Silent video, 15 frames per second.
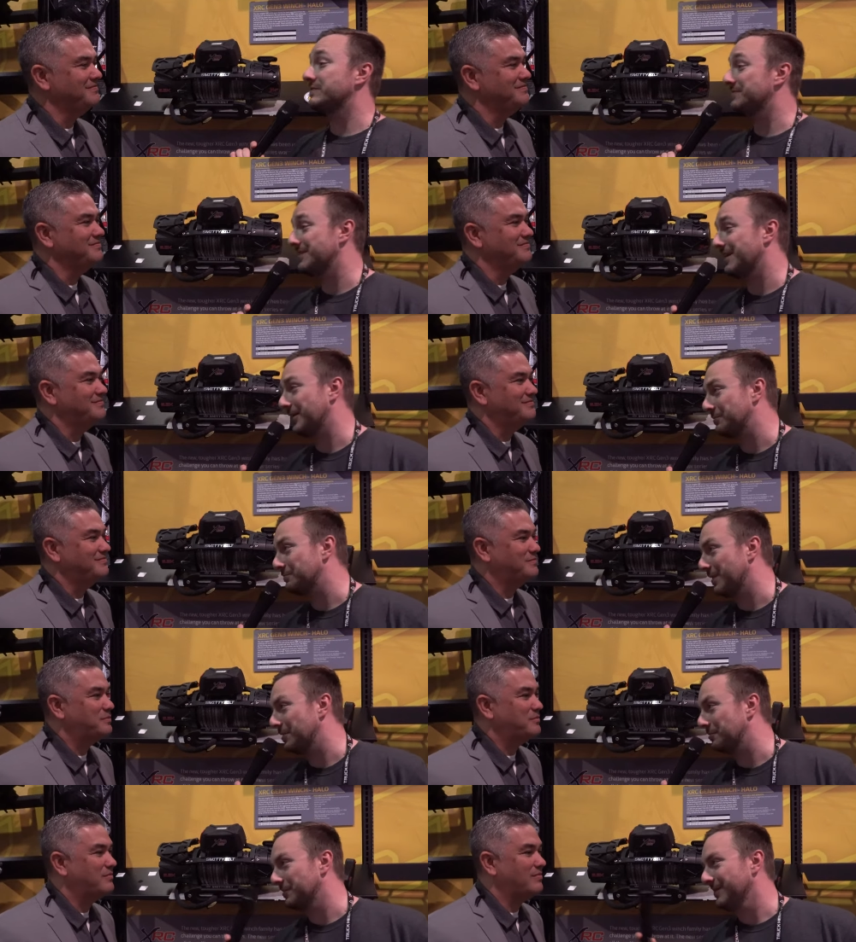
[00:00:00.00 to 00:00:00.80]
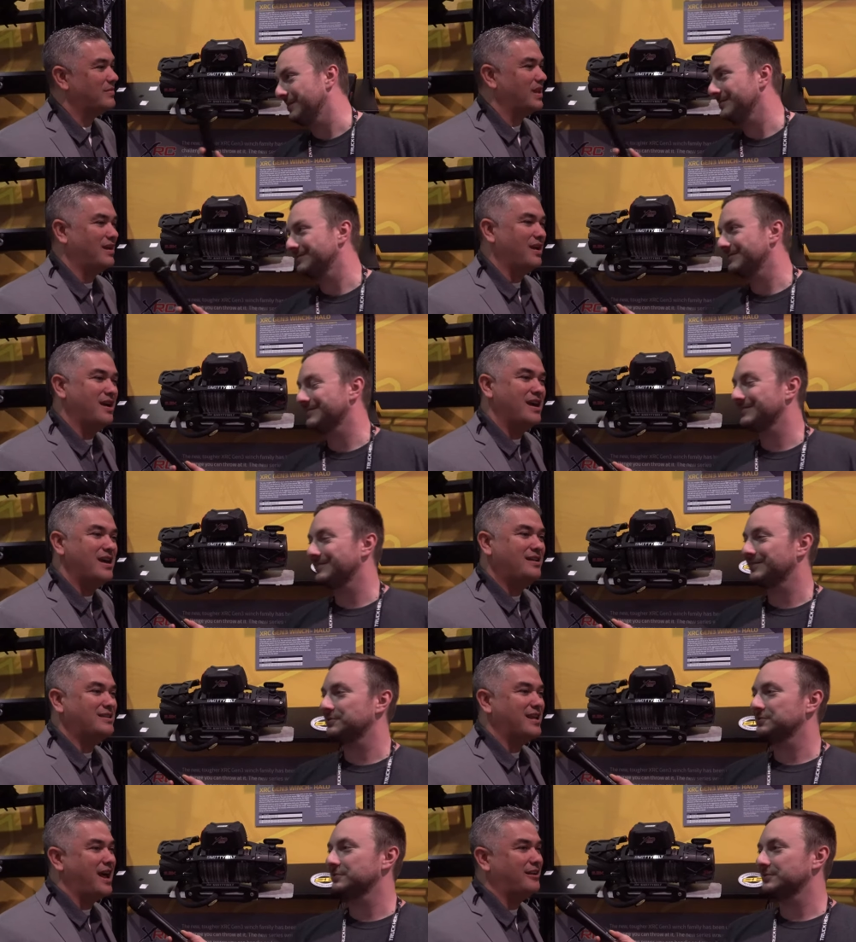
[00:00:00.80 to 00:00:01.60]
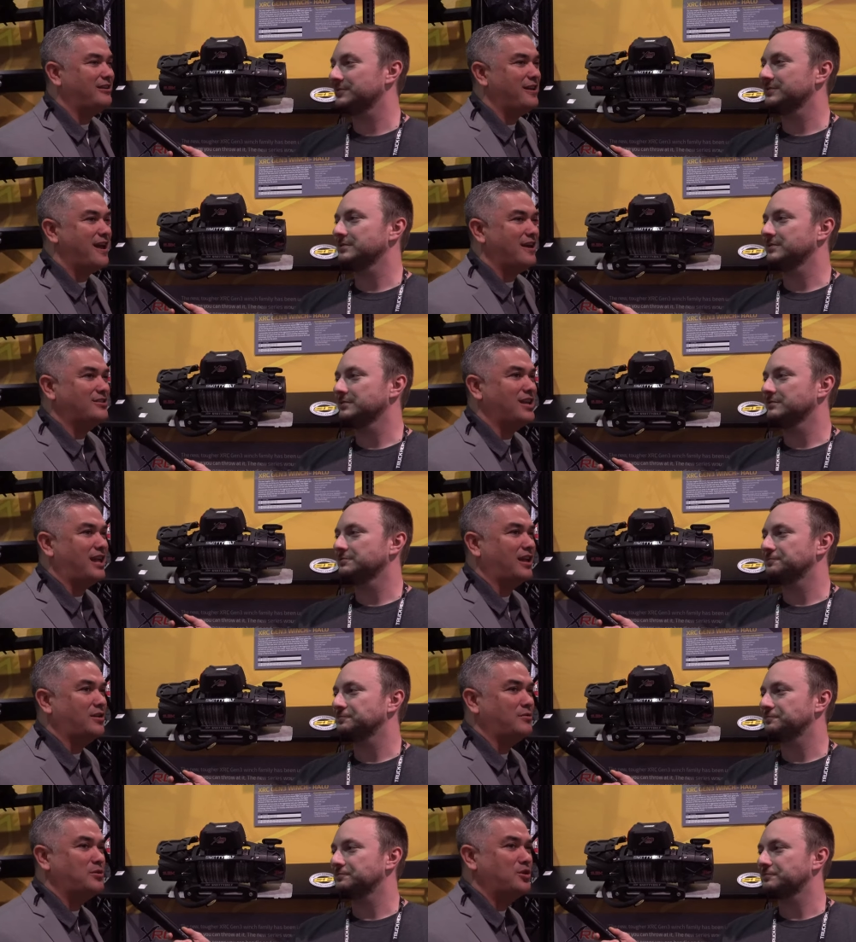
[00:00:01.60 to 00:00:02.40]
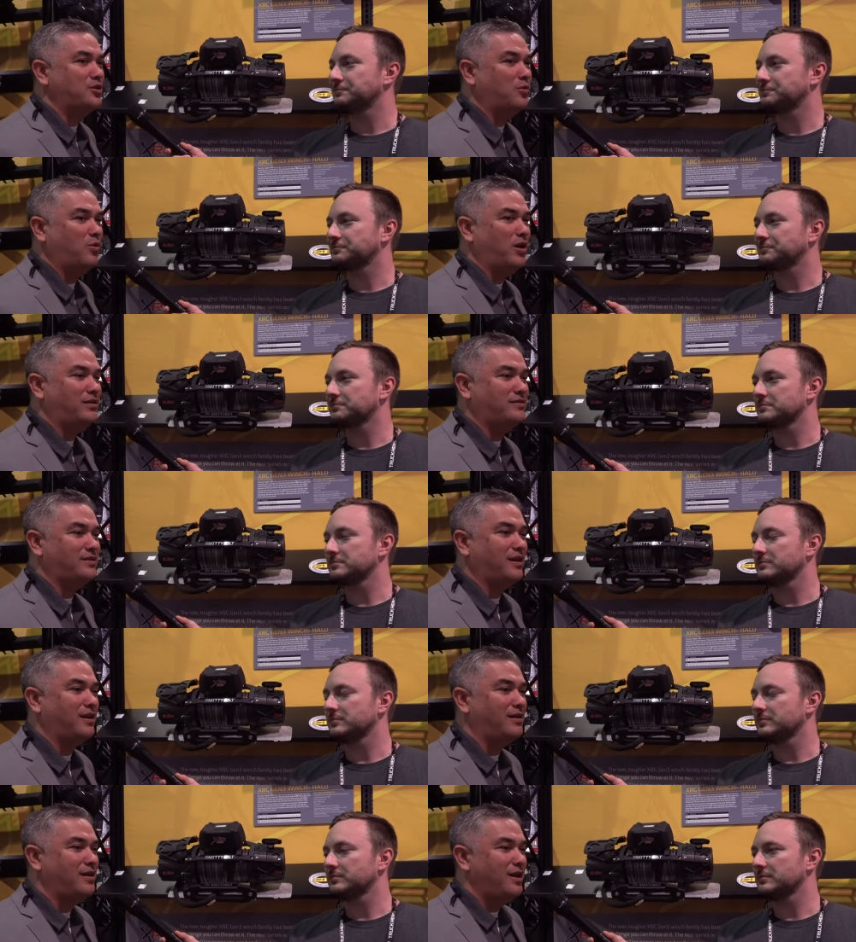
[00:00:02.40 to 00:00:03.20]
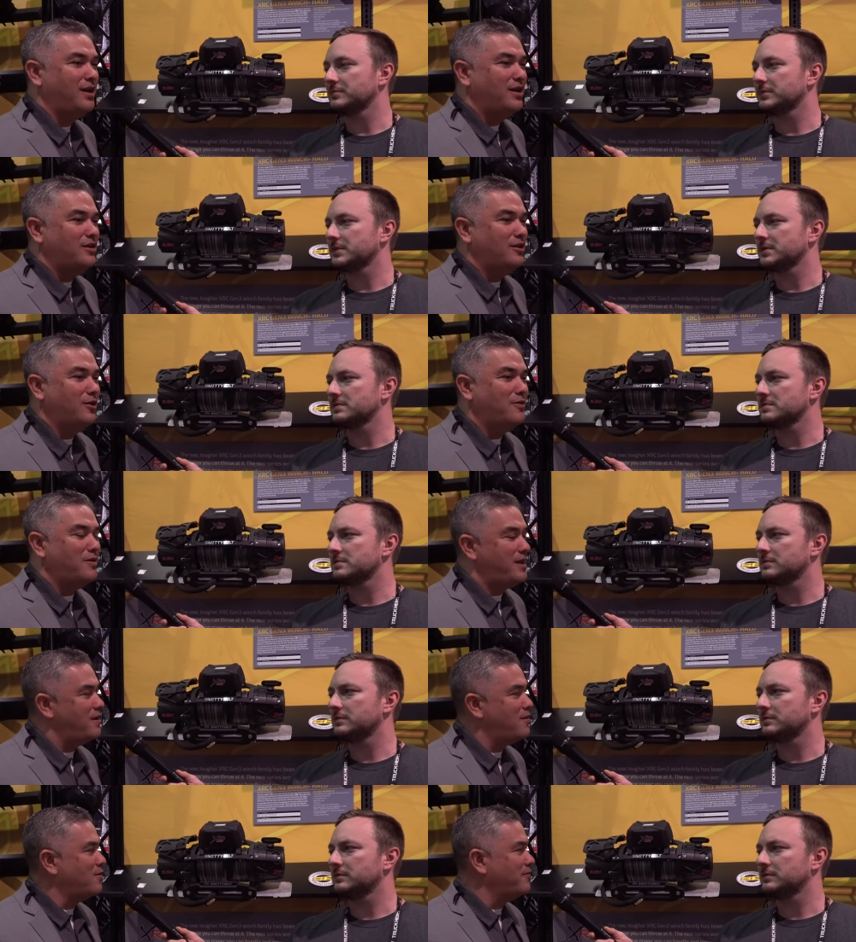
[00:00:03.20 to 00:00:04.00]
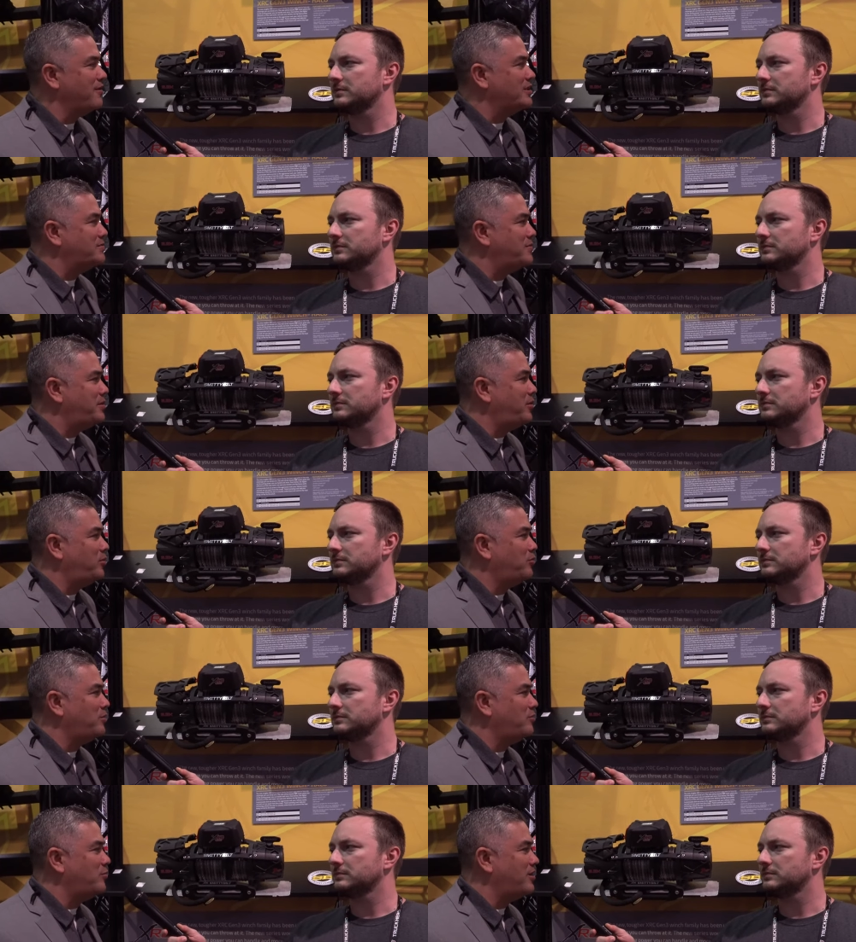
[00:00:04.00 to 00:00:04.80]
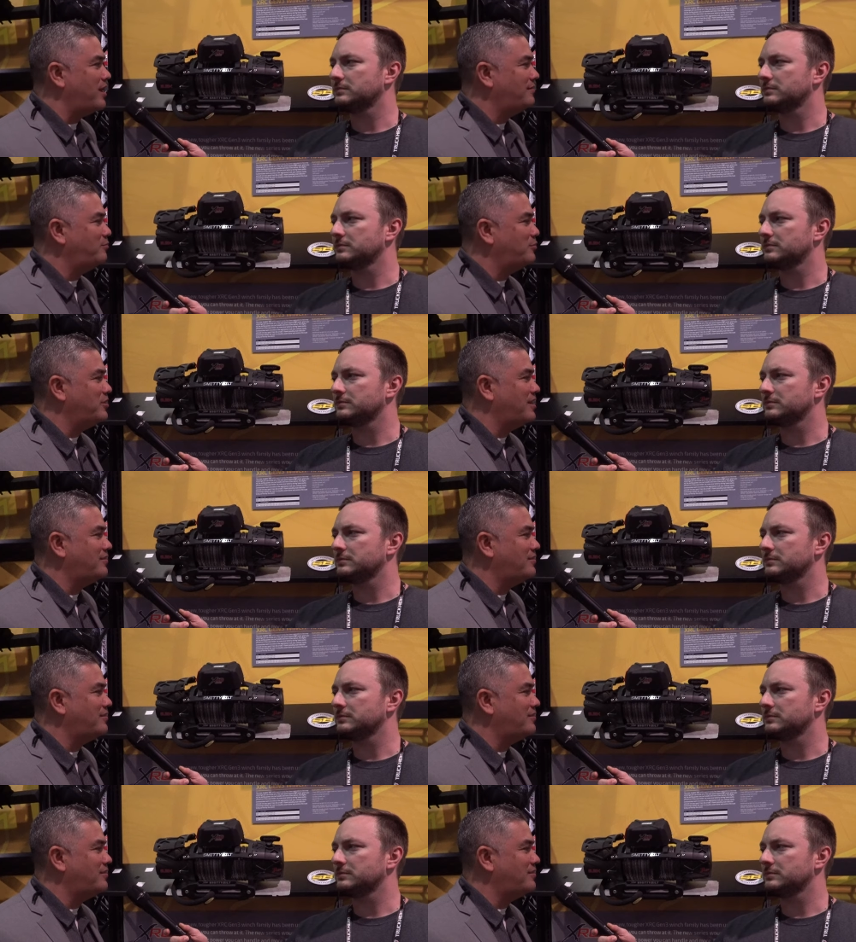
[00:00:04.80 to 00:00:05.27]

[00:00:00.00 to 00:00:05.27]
Speaker 1: even thinking about, right?
Speaker 2: Exactly, exactly. Because you know what? Uh, You know, over at Smittybilt, we, we're not we're